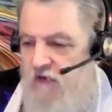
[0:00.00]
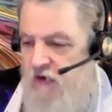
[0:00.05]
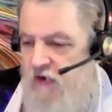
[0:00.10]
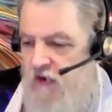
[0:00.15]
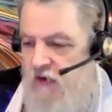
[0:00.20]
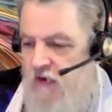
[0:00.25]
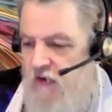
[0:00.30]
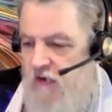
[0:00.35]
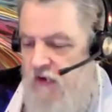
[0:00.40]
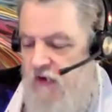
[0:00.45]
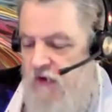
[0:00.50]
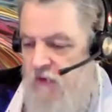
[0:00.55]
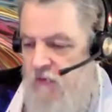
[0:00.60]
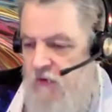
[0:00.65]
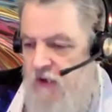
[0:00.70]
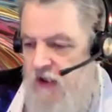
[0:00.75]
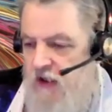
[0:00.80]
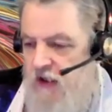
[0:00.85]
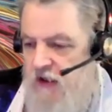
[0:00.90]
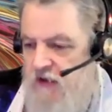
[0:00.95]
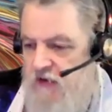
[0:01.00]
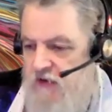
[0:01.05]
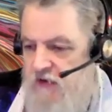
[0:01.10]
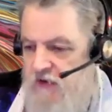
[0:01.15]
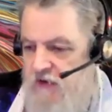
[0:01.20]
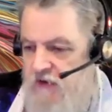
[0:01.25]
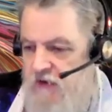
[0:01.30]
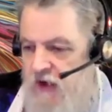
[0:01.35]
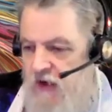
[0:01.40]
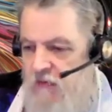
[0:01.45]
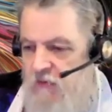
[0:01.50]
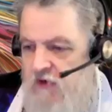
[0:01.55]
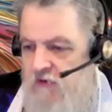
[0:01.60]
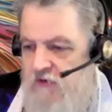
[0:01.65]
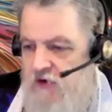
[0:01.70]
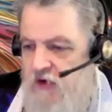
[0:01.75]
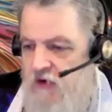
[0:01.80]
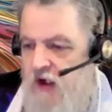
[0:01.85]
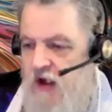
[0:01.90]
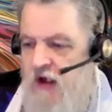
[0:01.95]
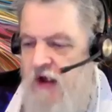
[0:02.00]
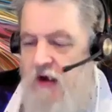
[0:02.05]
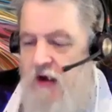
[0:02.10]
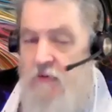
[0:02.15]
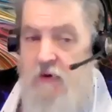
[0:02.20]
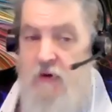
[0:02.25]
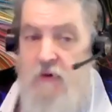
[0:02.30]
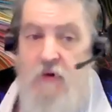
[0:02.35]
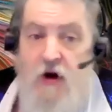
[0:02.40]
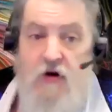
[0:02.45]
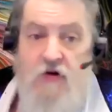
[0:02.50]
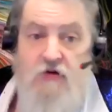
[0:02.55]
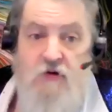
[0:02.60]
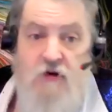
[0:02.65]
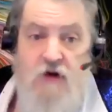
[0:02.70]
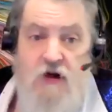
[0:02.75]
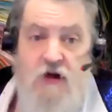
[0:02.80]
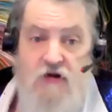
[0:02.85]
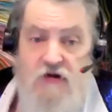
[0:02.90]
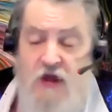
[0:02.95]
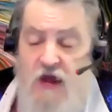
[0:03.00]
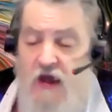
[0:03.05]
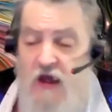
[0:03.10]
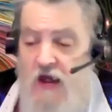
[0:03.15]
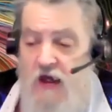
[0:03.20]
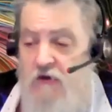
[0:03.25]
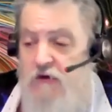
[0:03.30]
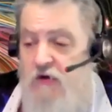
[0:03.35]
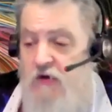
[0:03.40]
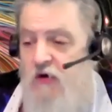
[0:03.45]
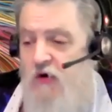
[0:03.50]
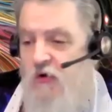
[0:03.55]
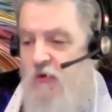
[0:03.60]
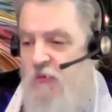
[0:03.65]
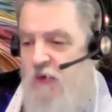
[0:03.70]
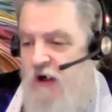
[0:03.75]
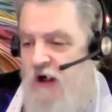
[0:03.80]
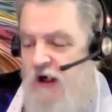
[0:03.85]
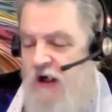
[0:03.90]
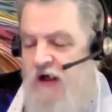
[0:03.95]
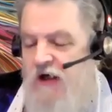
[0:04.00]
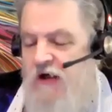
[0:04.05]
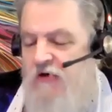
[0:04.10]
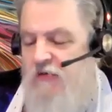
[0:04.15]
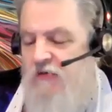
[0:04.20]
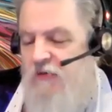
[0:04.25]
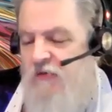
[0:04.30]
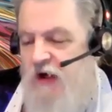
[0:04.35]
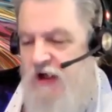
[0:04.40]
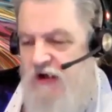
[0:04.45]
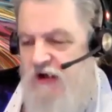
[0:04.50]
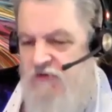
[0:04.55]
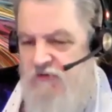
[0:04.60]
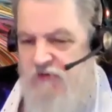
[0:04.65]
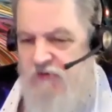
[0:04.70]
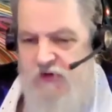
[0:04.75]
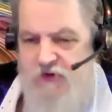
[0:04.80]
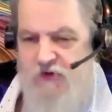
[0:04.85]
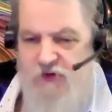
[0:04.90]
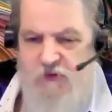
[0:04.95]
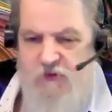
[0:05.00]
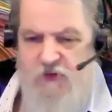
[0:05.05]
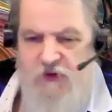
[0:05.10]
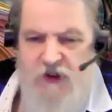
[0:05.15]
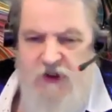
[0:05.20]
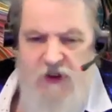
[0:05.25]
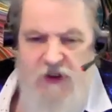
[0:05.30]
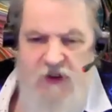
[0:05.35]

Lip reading: real, Comelius. Unbelievable. I was trying to say hello to Norma. Hello, wonderful Norma.